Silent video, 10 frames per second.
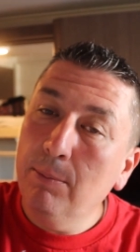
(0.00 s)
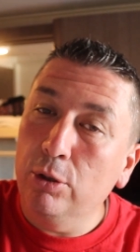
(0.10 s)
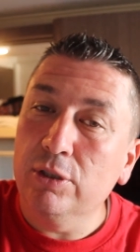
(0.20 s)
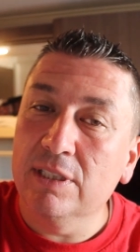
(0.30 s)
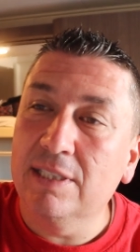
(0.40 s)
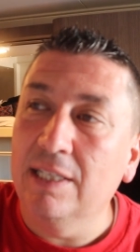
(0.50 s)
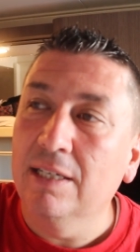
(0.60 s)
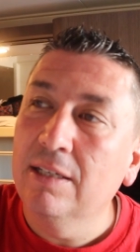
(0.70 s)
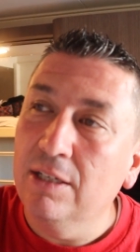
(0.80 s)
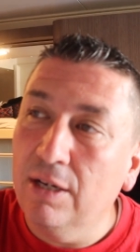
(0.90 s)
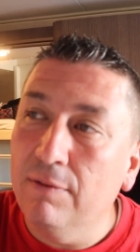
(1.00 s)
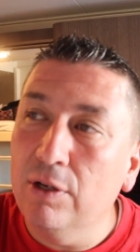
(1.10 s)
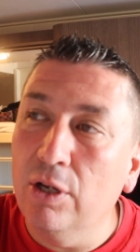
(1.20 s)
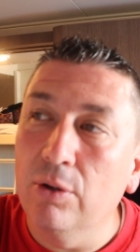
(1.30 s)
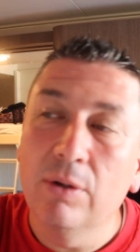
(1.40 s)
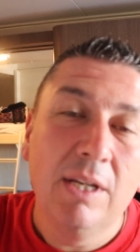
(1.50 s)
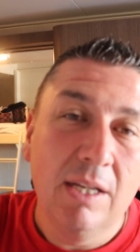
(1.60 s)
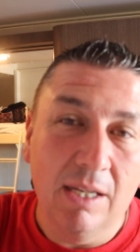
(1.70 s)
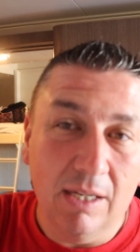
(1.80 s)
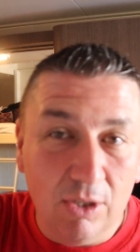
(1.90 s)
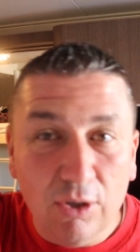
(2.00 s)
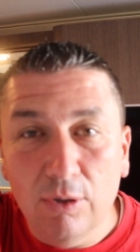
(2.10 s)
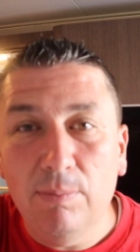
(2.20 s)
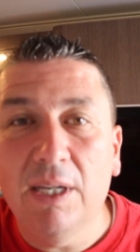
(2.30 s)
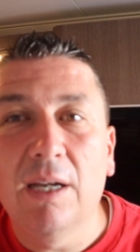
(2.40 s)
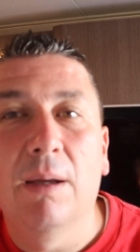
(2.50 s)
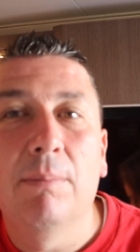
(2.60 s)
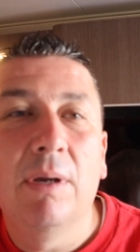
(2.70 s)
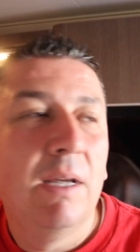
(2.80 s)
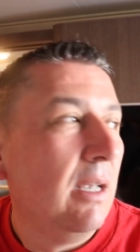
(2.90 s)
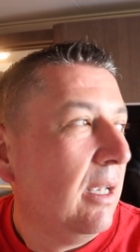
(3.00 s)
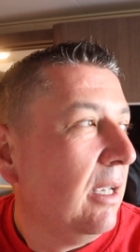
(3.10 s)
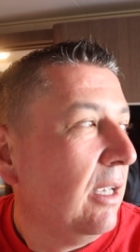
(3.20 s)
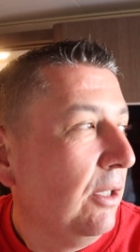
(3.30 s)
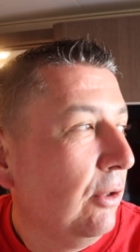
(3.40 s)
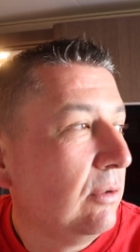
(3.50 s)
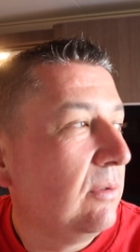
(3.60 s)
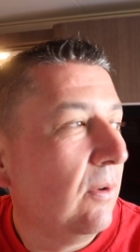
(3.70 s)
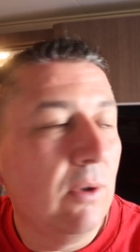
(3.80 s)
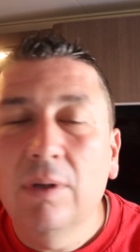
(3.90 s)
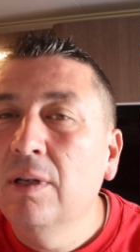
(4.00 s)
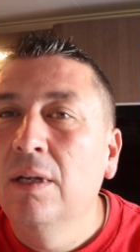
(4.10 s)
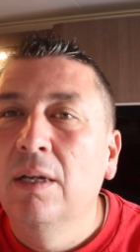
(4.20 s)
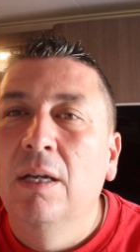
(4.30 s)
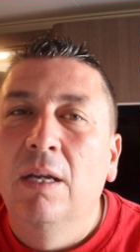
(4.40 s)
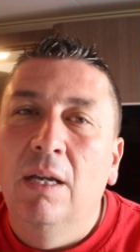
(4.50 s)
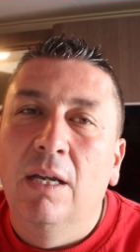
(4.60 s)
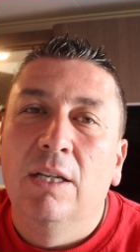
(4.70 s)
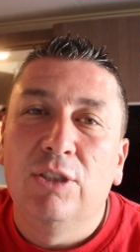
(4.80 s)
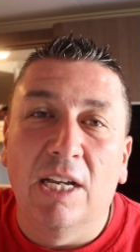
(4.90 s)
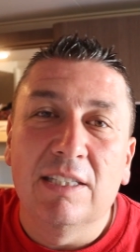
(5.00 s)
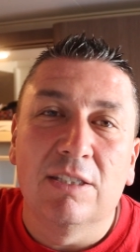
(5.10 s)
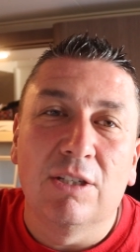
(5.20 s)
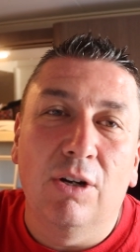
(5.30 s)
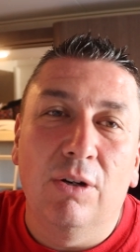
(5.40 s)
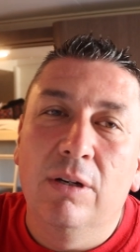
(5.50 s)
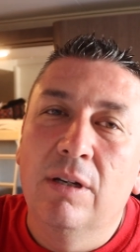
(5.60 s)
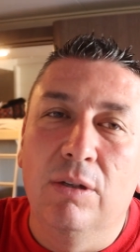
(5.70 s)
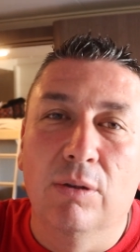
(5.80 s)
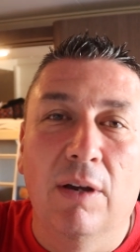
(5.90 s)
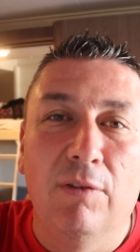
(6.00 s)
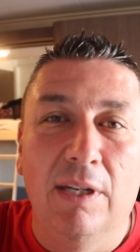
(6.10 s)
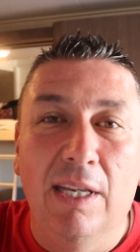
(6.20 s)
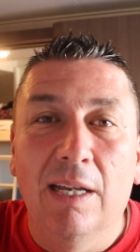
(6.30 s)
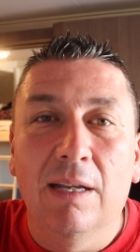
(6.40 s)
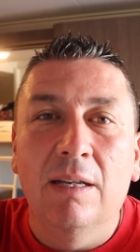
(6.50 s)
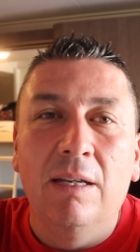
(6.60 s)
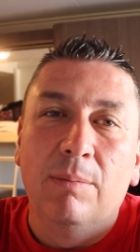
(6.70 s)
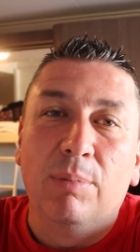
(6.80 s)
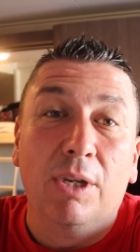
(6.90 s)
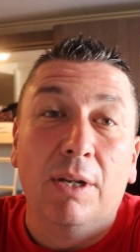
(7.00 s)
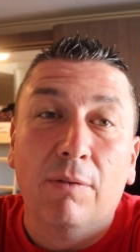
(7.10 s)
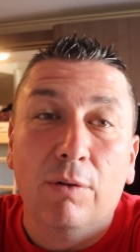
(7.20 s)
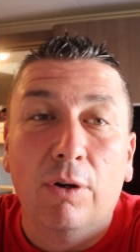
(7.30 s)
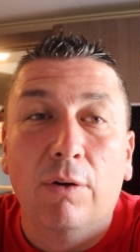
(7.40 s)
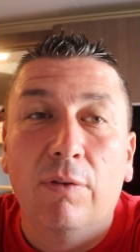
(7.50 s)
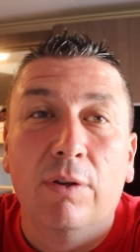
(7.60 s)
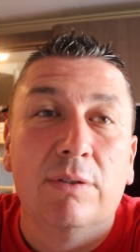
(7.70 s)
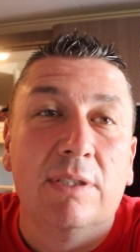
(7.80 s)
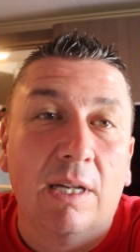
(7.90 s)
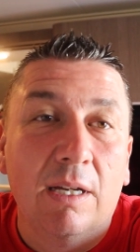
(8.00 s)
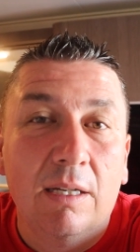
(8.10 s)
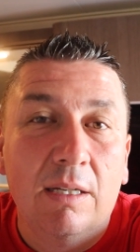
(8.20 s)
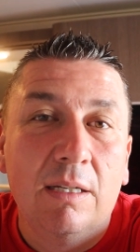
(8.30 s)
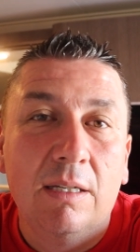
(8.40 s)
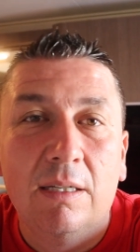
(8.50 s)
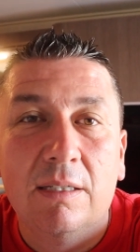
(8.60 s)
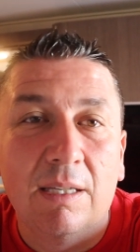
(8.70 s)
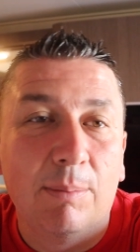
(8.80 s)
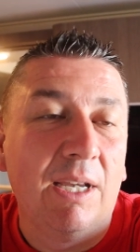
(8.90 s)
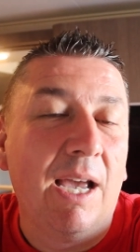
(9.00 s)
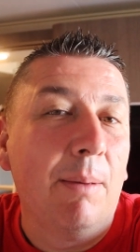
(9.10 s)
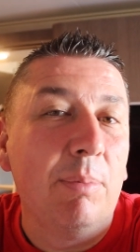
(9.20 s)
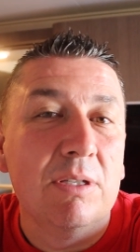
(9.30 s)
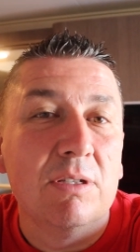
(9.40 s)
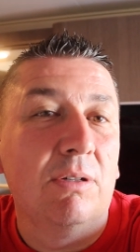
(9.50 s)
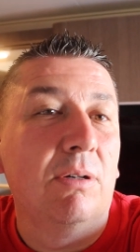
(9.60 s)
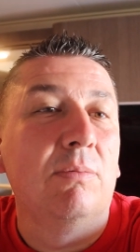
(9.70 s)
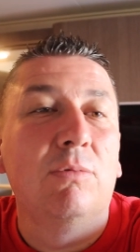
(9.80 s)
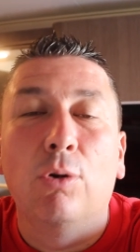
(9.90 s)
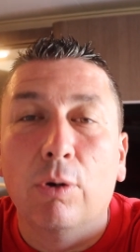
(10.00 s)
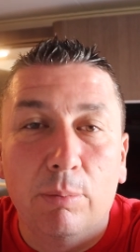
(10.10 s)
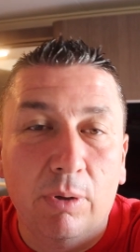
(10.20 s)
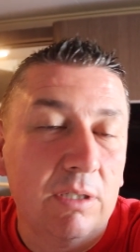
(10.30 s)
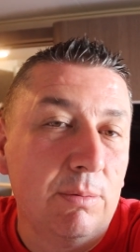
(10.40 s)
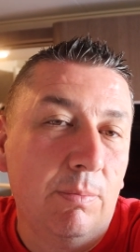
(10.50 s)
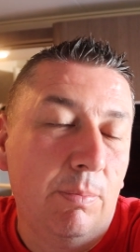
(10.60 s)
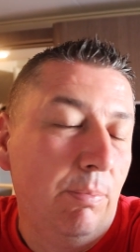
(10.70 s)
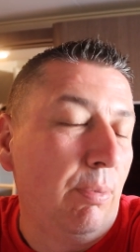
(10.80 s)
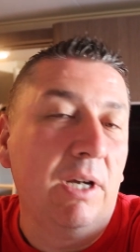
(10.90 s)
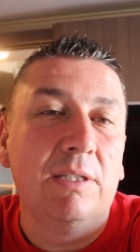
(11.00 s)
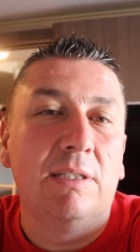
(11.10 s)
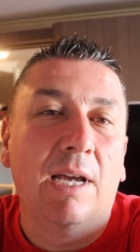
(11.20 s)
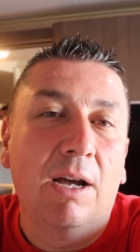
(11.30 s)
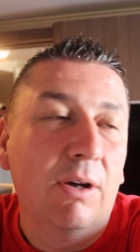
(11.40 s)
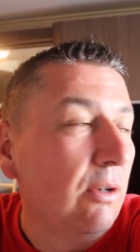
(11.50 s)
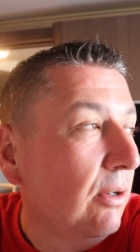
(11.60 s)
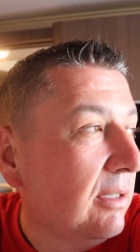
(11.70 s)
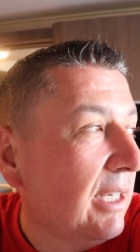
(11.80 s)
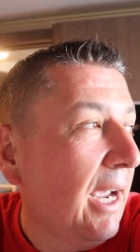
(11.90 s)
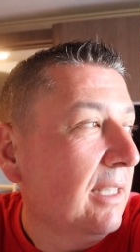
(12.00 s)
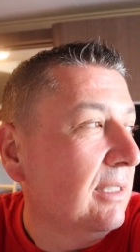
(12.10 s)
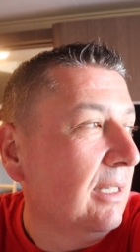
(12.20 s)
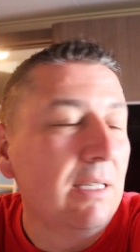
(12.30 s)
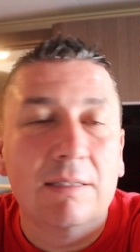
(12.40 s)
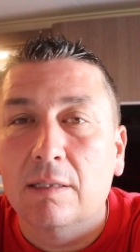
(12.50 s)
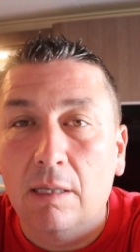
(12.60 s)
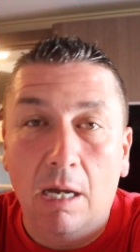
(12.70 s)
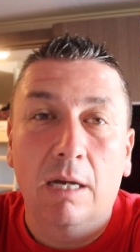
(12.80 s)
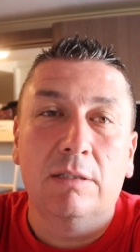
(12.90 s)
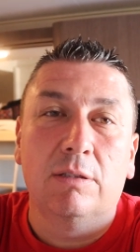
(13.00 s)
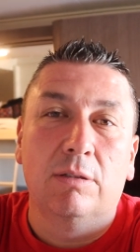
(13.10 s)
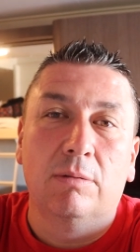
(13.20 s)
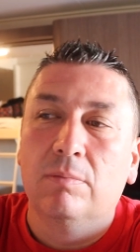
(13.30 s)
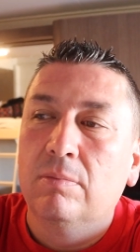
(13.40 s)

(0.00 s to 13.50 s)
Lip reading: emergency. You never know. It could become useful. Chances are you'll never need it, but you never know if there's something happens, or a tour bus breaks down, or a taxi gets lost, or